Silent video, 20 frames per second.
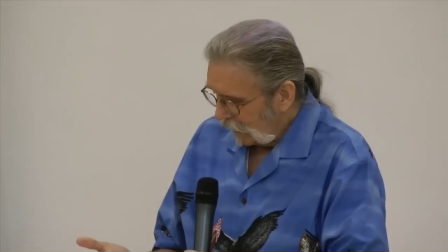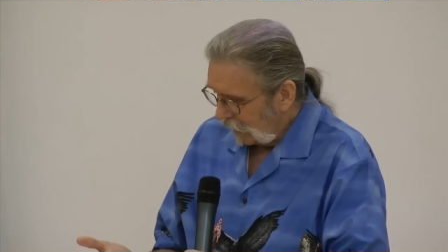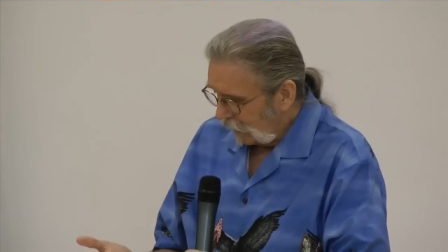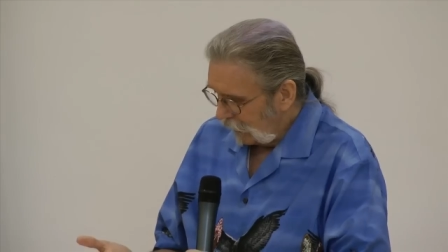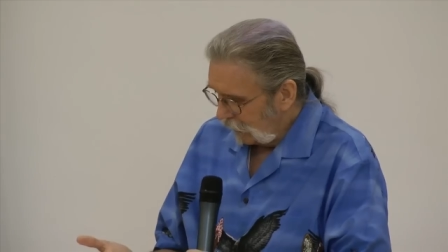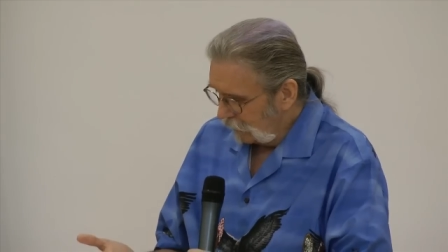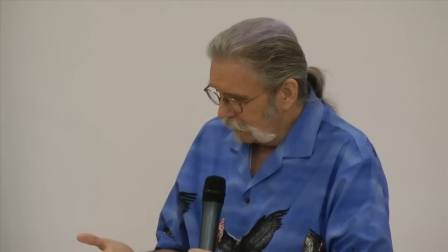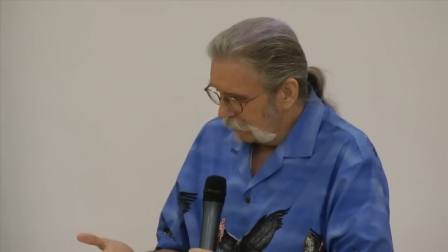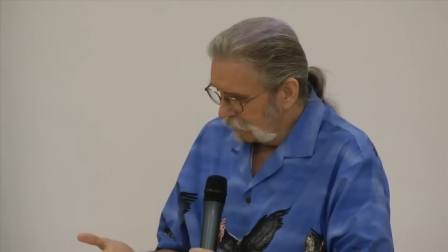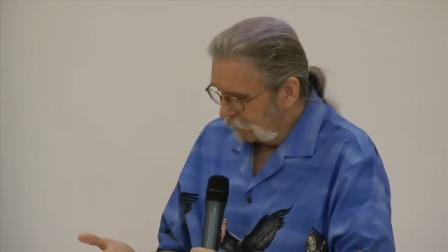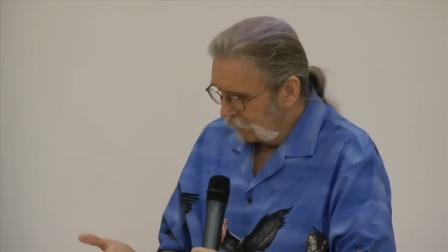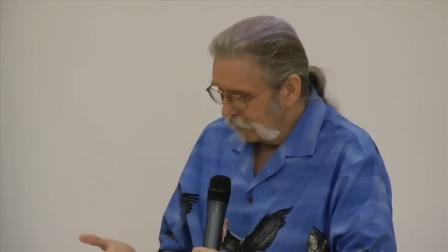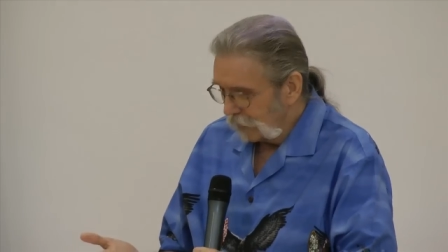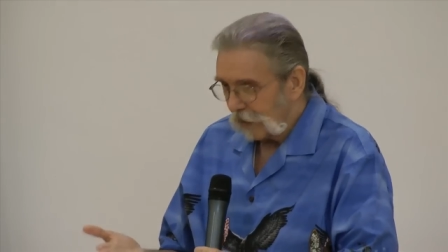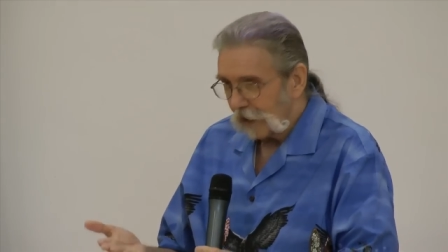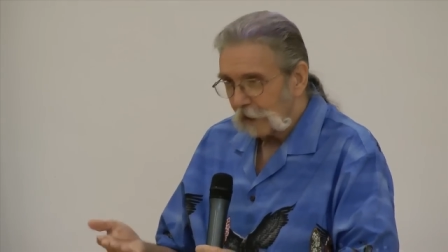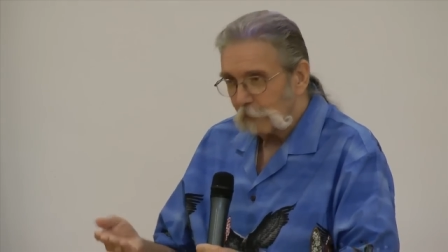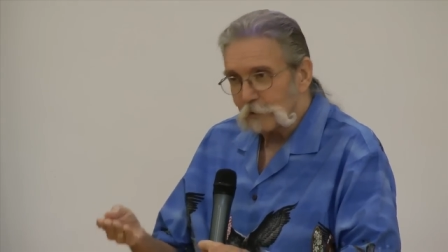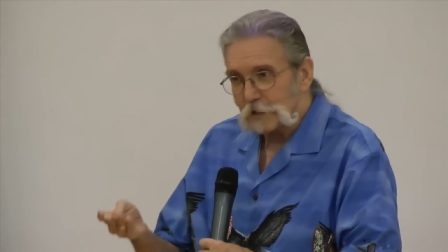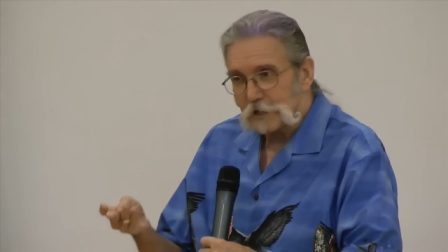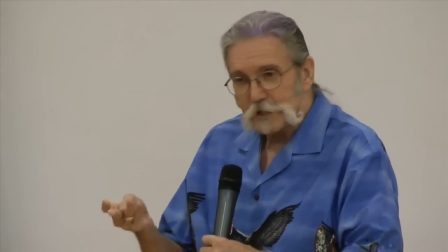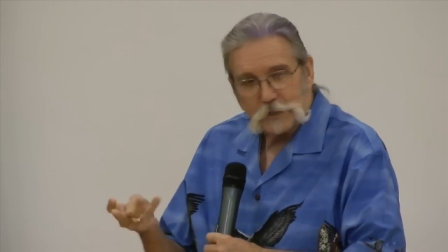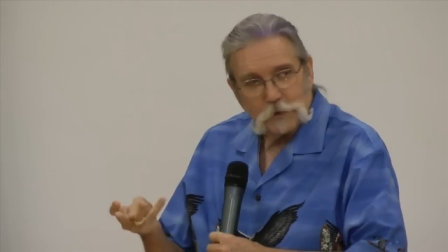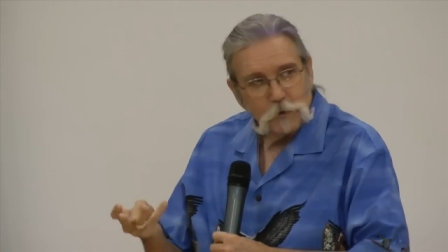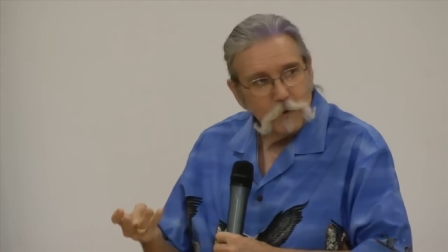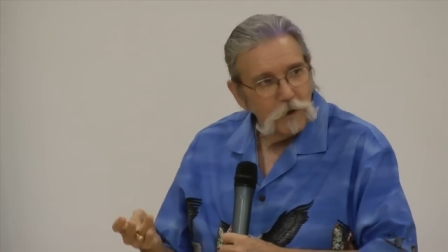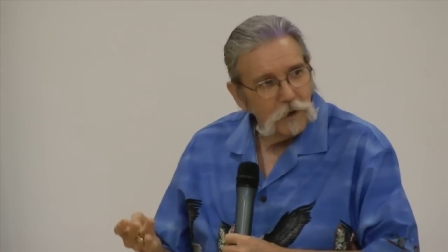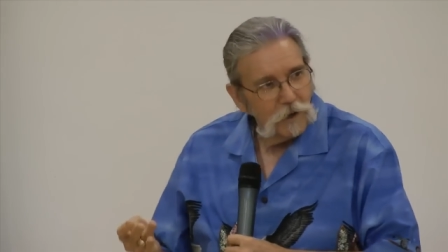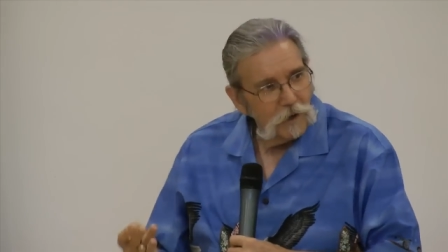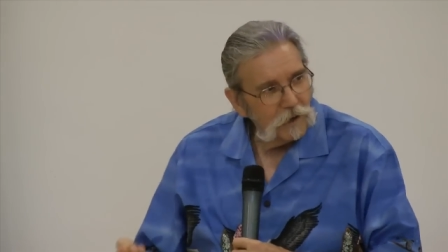and he was
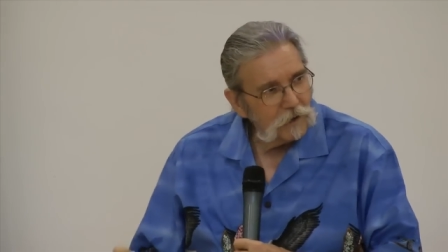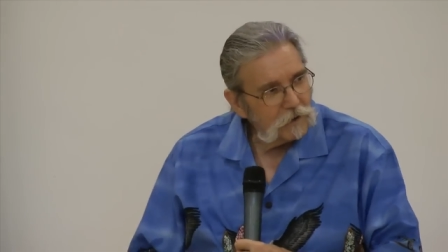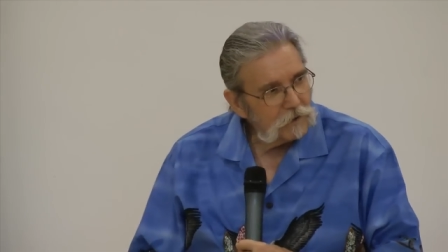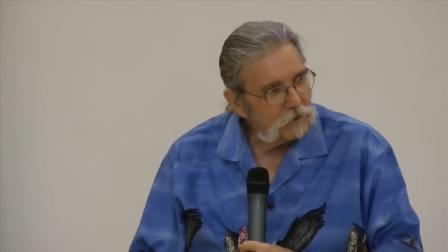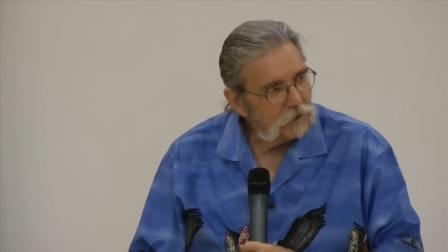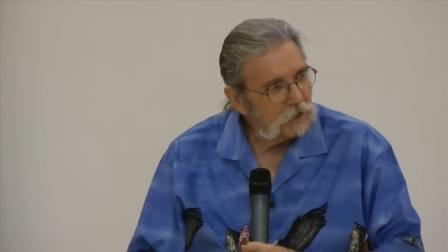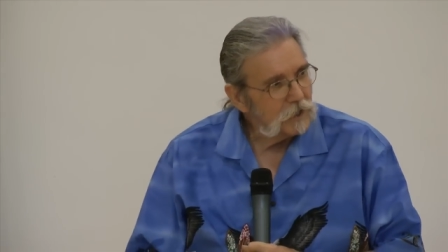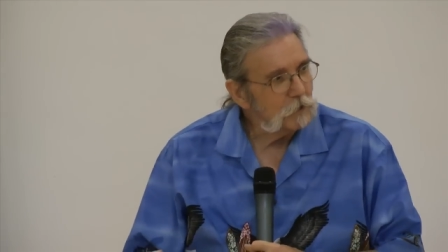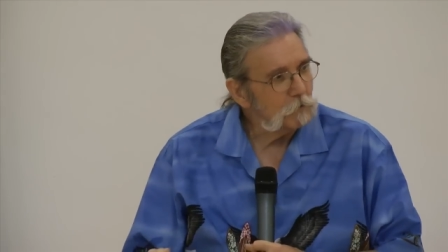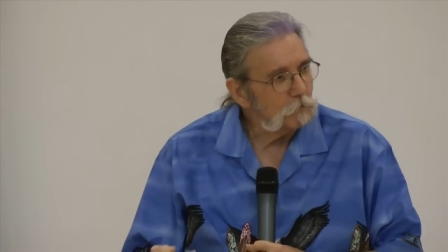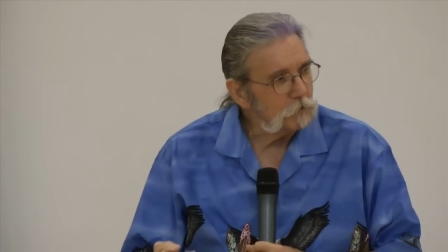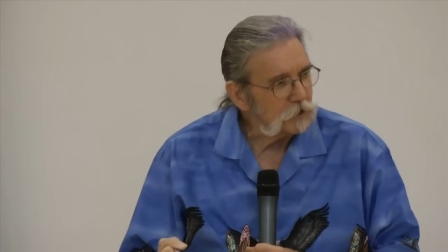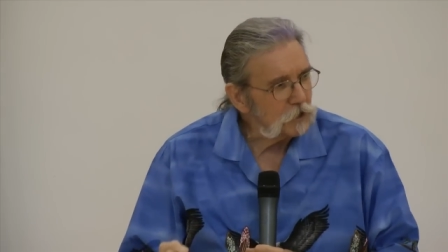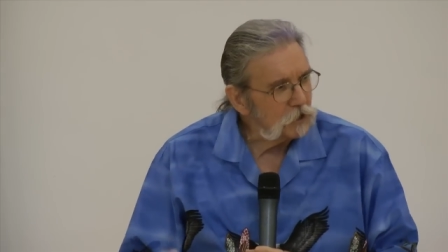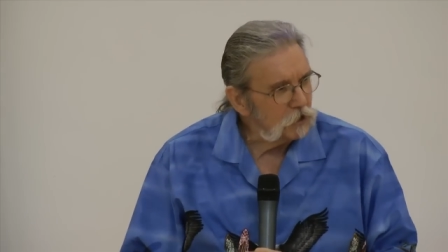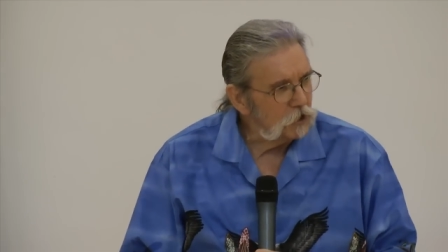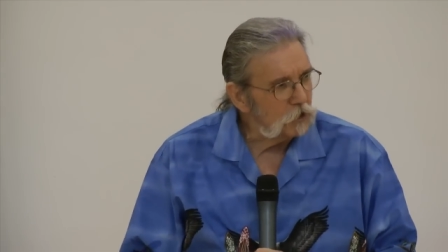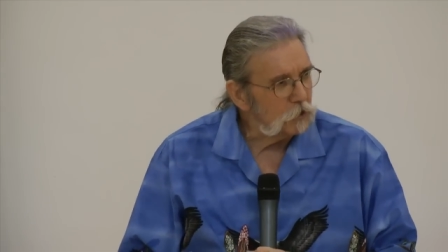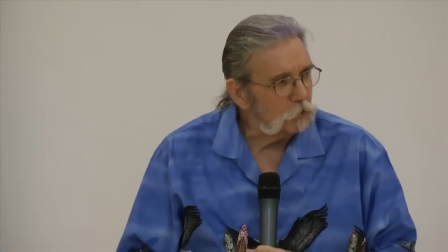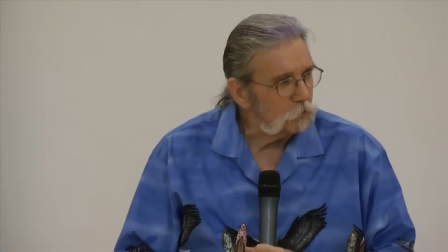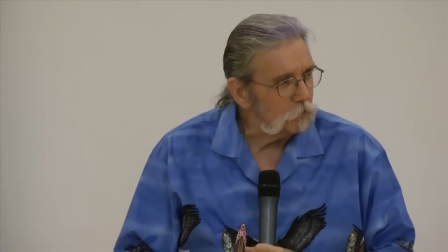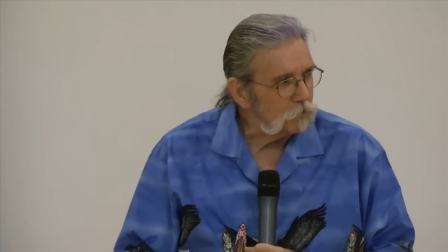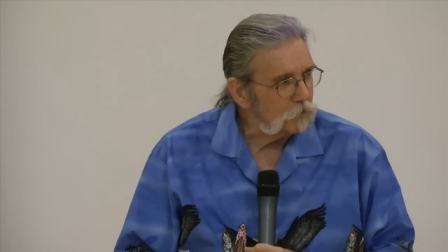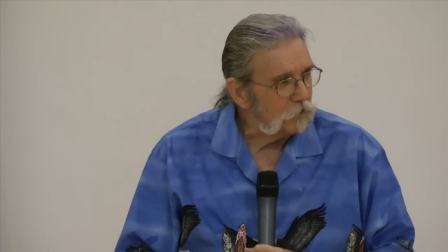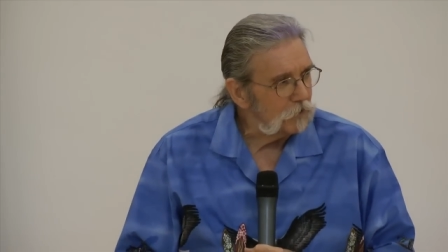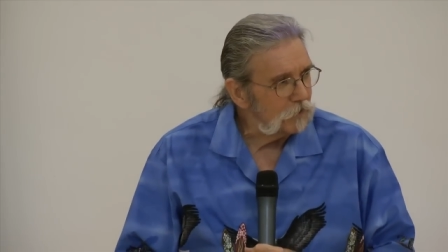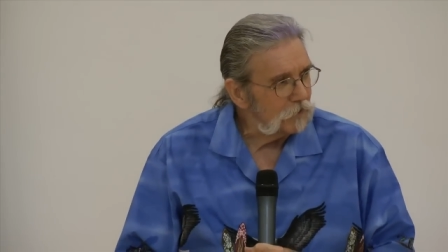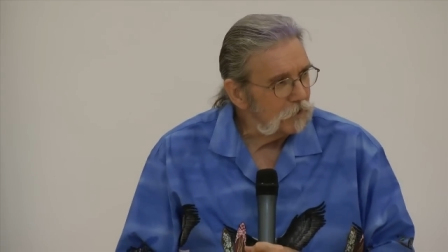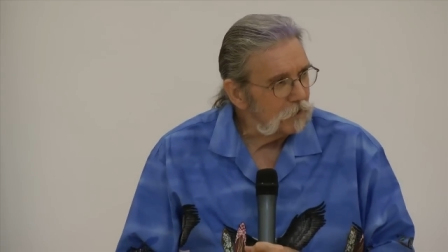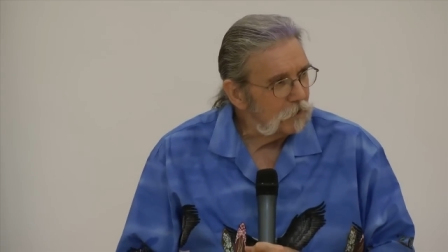so ugly he was cute,
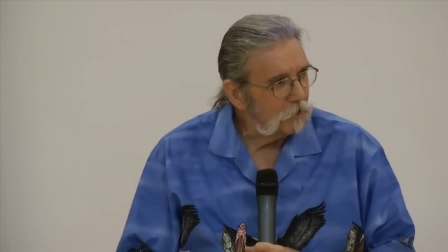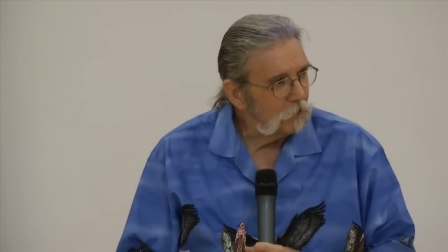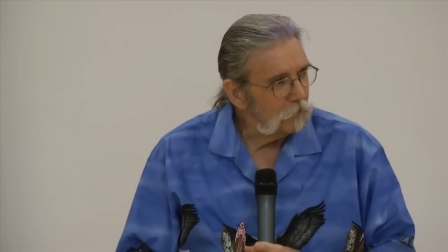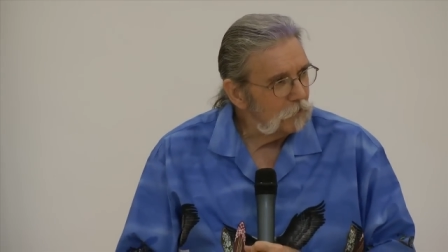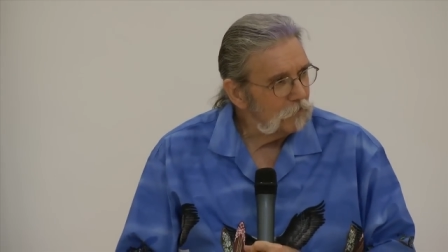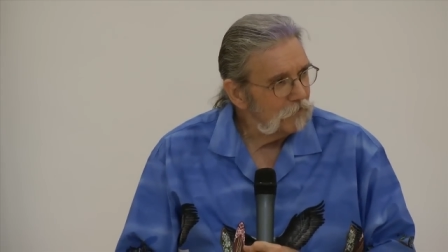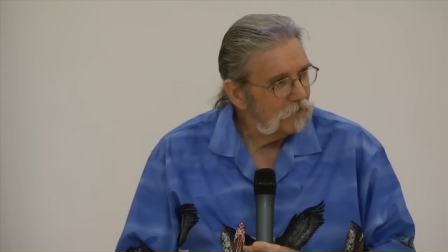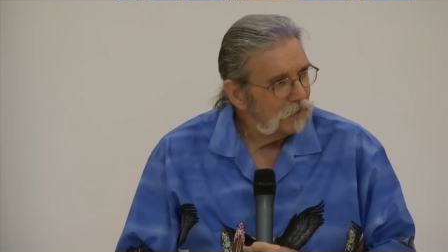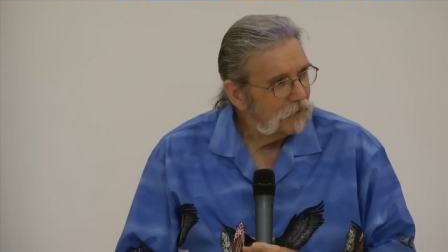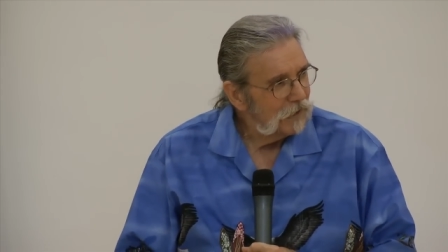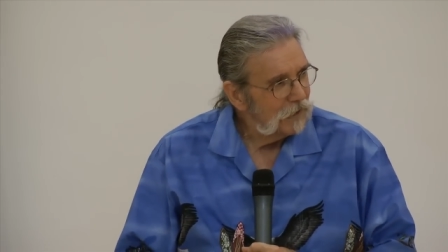you know.